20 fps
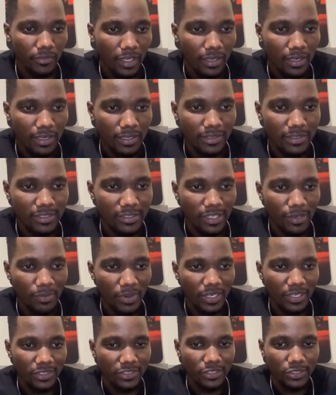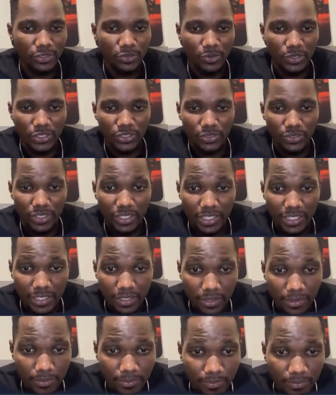let's see the market situation here.
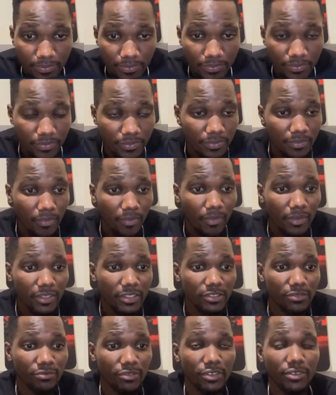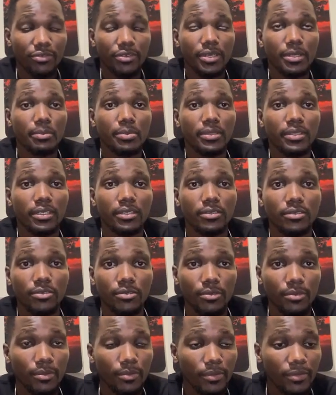It's very important
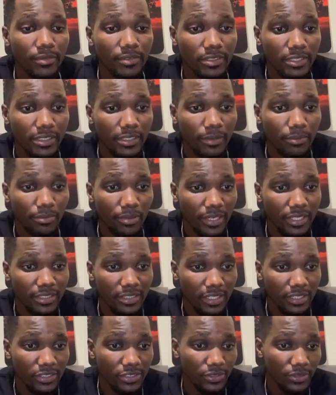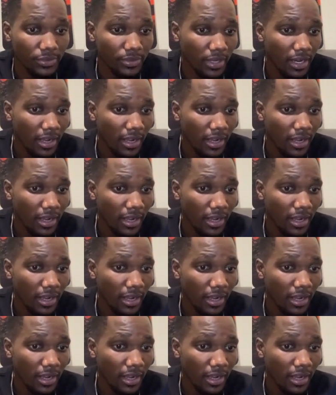to see the price action.